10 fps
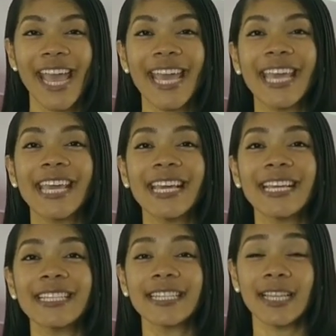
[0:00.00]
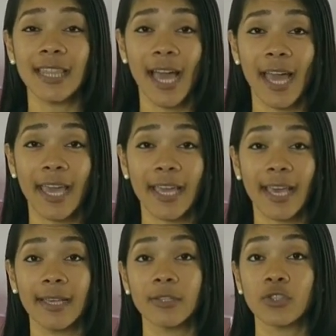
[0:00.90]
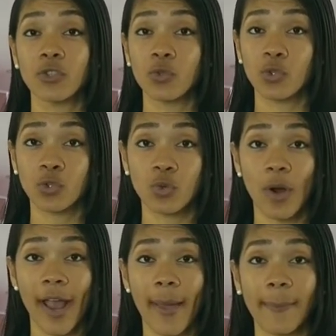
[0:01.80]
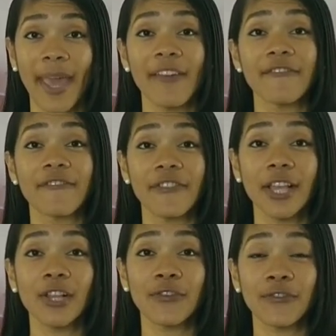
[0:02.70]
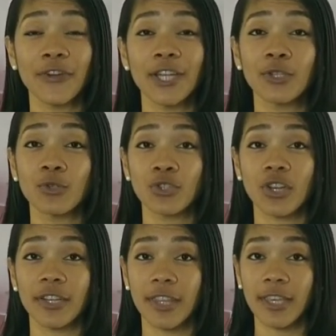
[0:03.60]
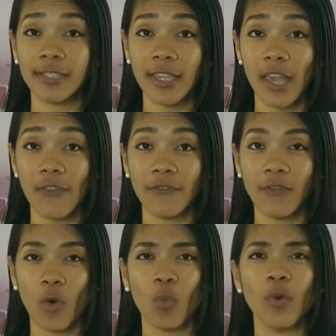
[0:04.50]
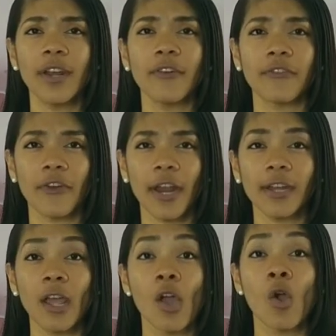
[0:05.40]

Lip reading: Hit like, subscribe, and feel free to share this info with a friend